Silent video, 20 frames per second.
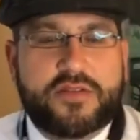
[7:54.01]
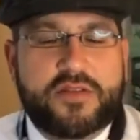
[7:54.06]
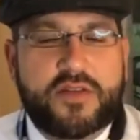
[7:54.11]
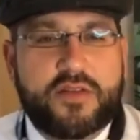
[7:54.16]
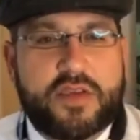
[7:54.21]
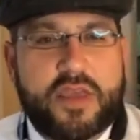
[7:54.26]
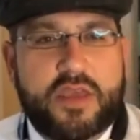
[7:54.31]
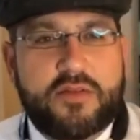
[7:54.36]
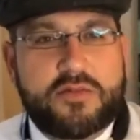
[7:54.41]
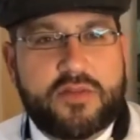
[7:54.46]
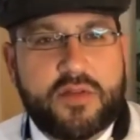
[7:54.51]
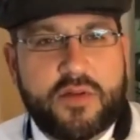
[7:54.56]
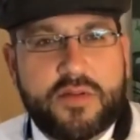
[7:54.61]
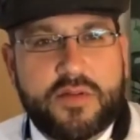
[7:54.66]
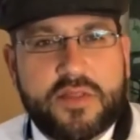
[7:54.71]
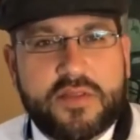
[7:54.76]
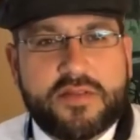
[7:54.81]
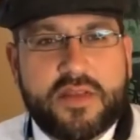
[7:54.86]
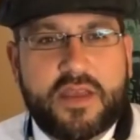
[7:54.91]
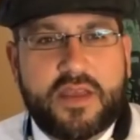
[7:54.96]
You keep doing
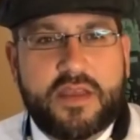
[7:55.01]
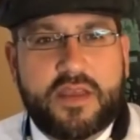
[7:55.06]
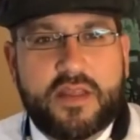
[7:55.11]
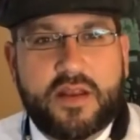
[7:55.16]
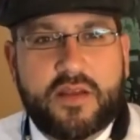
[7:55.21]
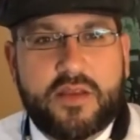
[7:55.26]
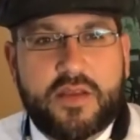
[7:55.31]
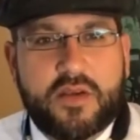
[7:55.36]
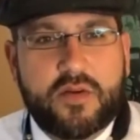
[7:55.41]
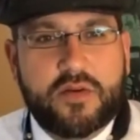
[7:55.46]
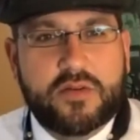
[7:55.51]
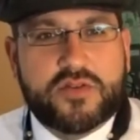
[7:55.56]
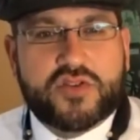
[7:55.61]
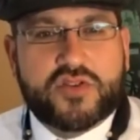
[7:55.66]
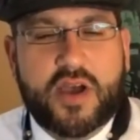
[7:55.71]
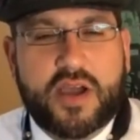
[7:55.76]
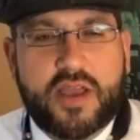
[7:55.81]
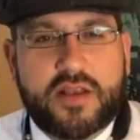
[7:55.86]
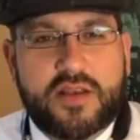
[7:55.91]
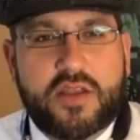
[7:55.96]
the same. You know you're
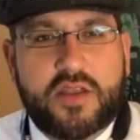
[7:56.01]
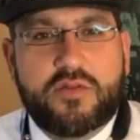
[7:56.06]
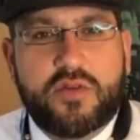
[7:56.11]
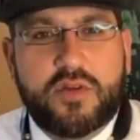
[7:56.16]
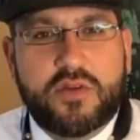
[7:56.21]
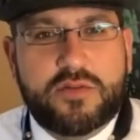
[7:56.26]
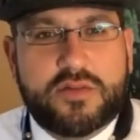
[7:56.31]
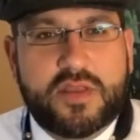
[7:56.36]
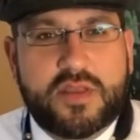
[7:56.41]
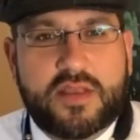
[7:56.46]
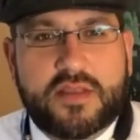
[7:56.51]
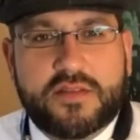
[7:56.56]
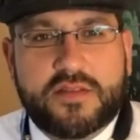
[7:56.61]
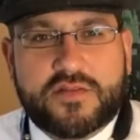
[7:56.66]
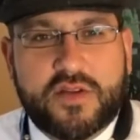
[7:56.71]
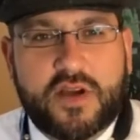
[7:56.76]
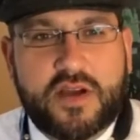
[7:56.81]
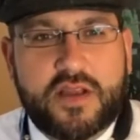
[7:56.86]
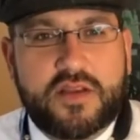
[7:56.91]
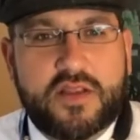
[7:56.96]
trying new routines,
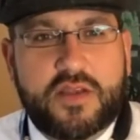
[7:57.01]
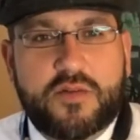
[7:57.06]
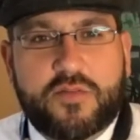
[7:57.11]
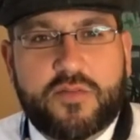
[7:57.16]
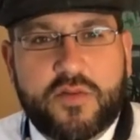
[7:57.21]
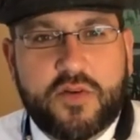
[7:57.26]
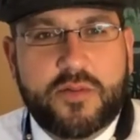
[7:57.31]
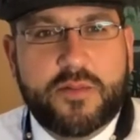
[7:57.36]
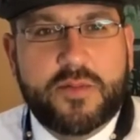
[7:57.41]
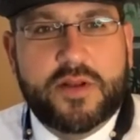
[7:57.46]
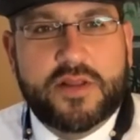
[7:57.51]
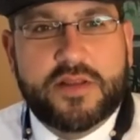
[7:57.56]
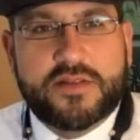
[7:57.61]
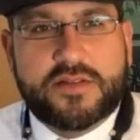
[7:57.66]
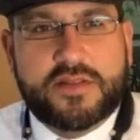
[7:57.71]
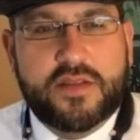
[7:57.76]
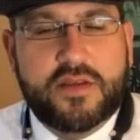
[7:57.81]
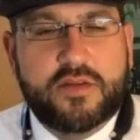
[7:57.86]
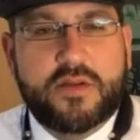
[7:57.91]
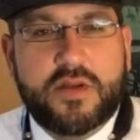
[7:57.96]
trying new formulas
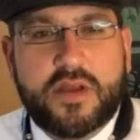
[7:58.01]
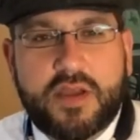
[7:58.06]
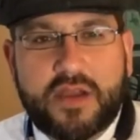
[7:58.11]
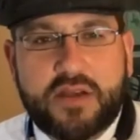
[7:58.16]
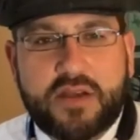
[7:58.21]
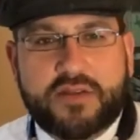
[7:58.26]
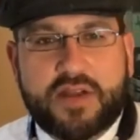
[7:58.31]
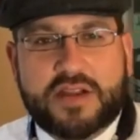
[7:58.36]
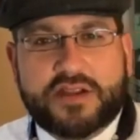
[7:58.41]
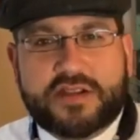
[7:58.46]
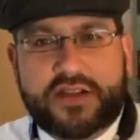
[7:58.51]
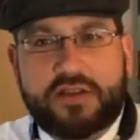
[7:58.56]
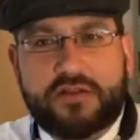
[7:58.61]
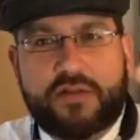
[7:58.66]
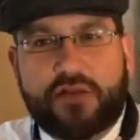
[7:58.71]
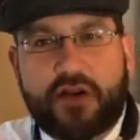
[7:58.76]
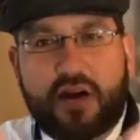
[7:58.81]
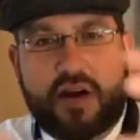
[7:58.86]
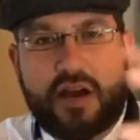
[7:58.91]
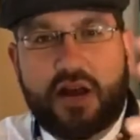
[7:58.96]
to gradually
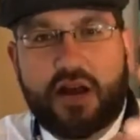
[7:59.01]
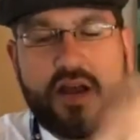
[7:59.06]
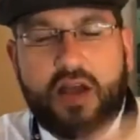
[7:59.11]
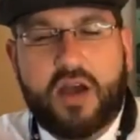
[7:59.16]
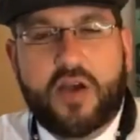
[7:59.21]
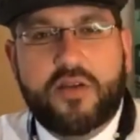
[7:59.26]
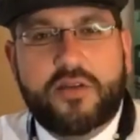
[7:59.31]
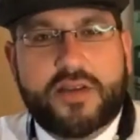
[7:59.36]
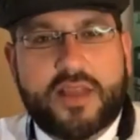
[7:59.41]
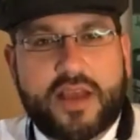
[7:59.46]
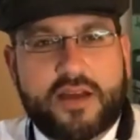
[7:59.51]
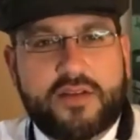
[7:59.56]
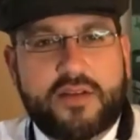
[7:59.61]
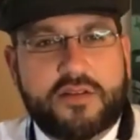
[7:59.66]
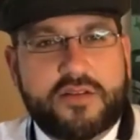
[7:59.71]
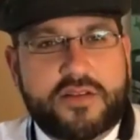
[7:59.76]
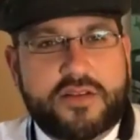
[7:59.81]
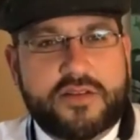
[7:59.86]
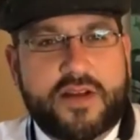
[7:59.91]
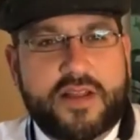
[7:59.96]
uh, hone down
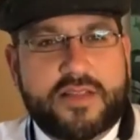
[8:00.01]
on your